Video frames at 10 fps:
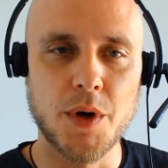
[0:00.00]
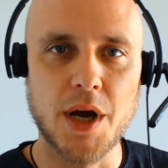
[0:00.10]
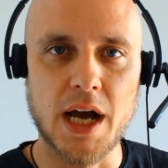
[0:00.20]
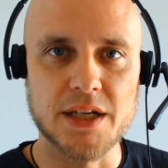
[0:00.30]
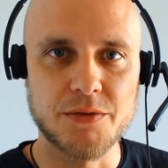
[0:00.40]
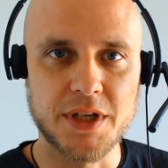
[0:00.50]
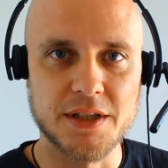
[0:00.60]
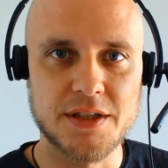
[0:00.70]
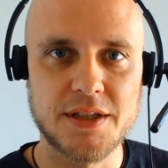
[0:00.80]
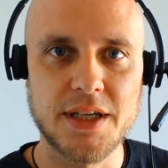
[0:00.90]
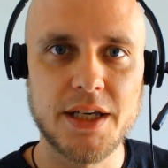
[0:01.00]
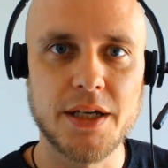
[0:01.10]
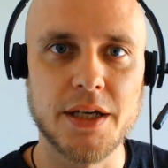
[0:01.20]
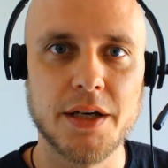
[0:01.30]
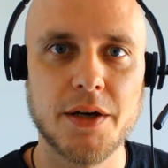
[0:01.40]
as we can
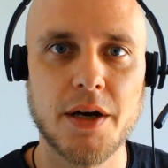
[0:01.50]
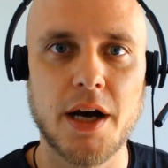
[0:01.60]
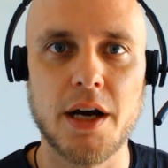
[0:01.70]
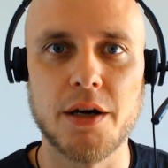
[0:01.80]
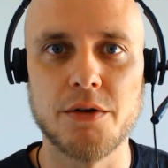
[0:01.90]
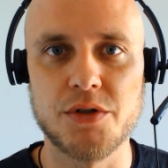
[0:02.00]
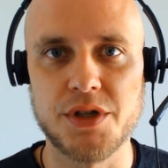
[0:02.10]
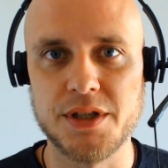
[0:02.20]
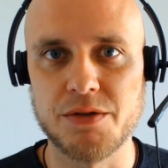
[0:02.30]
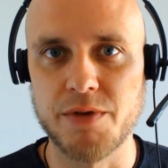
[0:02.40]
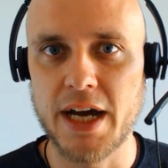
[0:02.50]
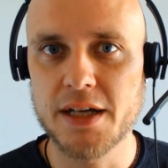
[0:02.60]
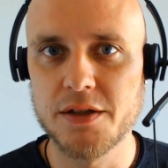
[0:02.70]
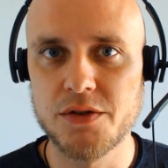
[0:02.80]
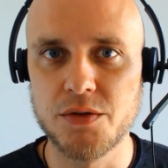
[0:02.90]
see, how she's
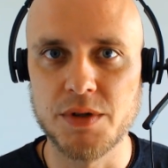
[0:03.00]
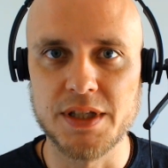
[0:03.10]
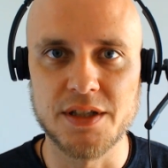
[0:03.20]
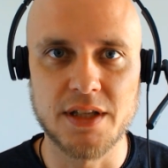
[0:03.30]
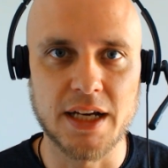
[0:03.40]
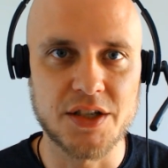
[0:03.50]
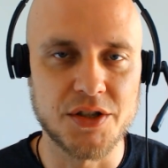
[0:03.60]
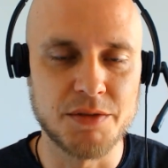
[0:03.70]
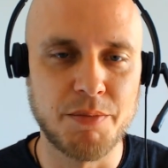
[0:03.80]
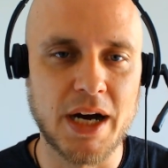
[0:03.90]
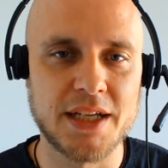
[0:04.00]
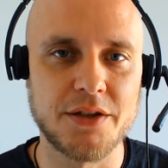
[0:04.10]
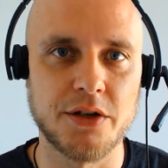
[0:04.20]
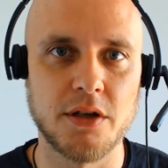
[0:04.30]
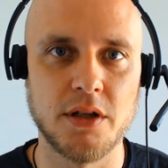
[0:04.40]
reacting to it is like she's
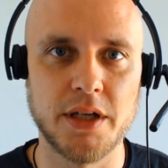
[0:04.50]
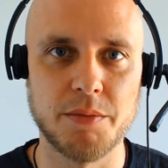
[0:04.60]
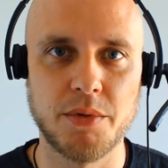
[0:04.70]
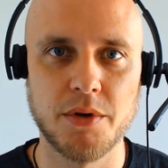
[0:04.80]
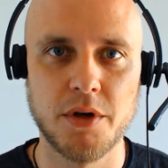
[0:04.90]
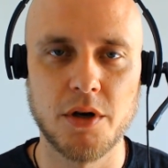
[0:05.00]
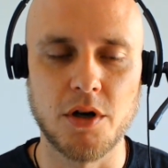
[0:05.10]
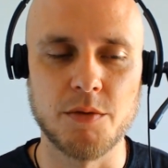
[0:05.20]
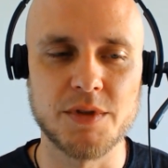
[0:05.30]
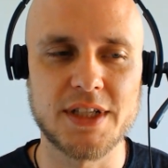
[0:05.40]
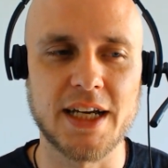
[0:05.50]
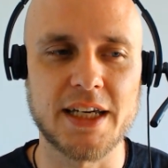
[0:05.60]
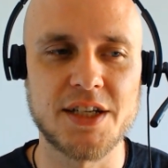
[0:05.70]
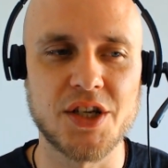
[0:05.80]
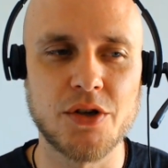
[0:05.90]
biting her lip, almost like
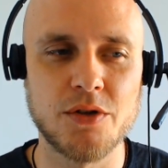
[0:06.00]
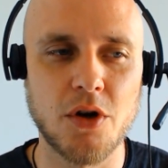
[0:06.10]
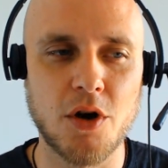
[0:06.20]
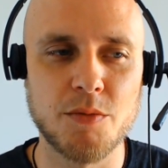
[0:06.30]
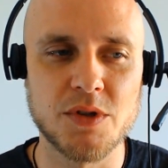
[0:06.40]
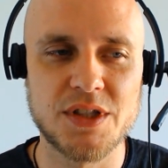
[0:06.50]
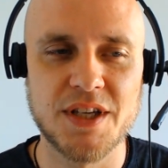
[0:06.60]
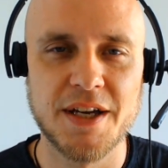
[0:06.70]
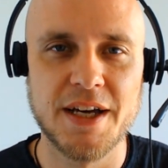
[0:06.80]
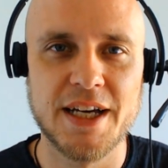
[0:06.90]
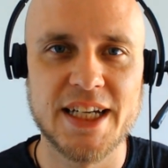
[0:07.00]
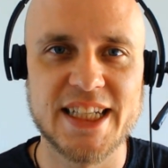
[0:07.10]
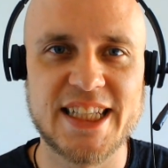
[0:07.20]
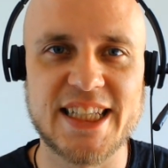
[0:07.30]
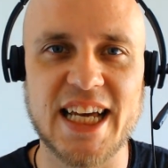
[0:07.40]
she could almost
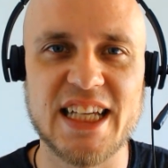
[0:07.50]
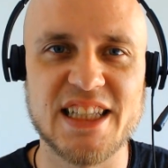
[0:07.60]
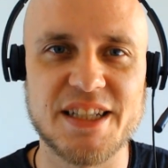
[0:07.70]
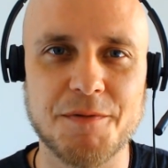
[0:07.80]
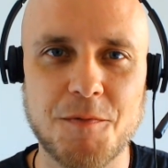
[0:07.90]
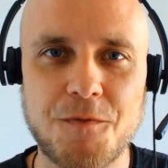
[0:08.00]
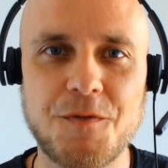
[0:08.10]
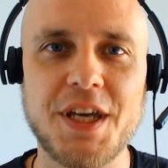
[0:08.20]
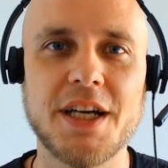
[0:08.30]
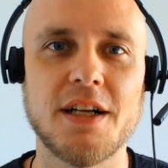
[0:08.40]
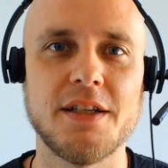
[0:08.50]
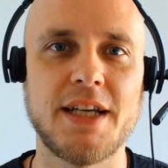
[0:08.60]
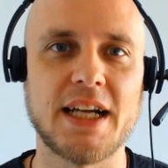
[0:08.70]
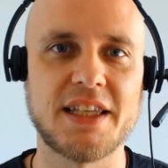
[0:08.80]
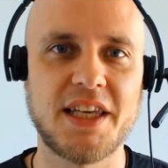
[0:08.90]
sense and feel
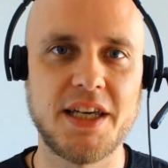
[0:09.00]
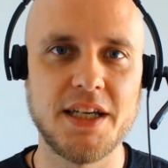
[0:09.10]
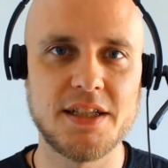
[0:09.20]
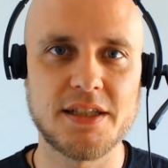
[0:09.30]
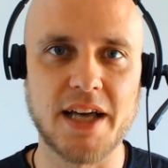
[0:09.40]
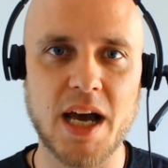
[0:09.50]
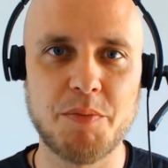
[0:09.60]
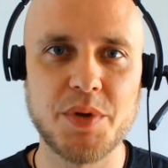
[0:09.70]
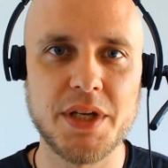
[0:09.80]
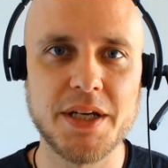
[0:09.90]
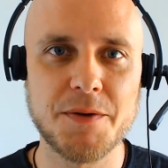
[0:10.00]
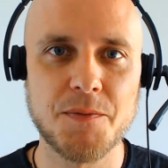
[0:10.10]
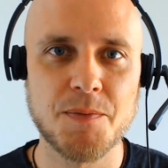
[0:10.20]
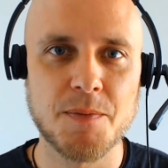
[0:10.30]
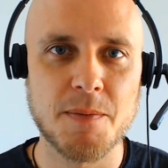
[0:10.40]
that kiss happening,
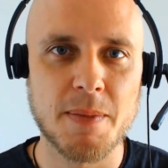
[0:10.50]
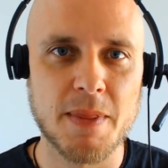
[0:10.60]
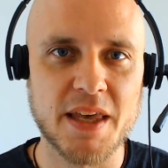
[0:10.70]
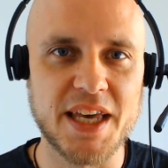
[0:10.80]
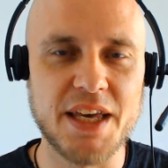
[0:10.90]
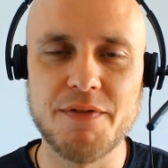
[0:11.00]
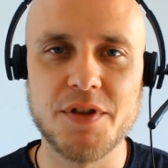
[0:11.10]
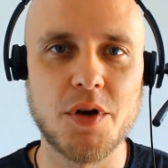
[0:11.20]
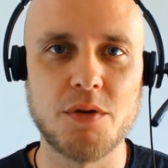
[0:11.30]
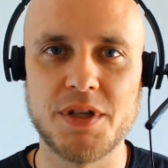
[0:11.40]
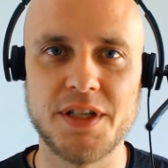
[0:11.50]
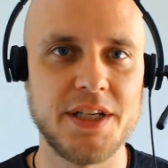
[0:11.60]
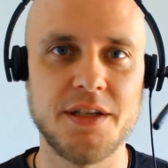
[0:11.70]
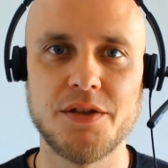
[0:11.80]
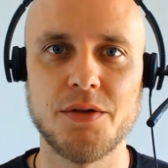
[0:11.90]
even though they
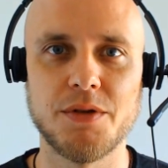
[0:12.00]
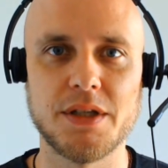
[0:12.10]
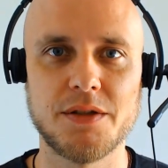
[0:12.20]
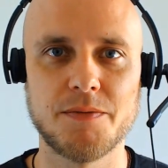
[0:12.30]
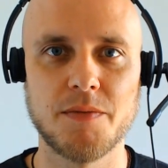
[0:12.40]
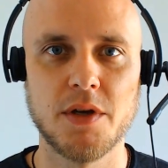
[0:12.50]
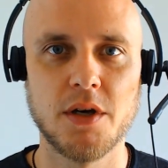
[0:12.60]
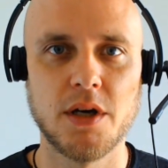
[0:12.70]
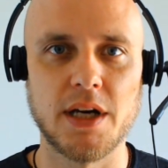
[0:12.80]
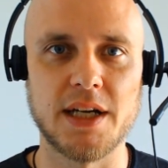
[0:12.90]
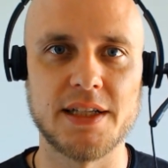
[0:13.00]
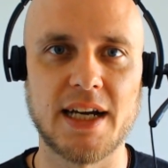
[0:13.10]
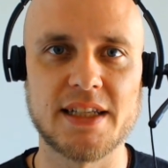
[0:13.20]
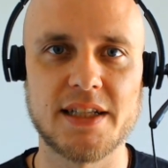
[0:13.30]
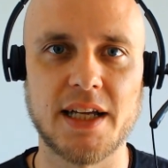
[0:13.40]
didn't do it. And
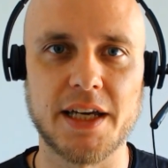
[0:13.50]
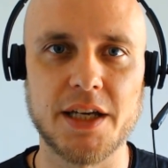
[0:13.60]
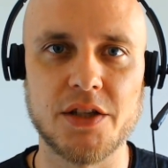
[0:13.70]
that's like,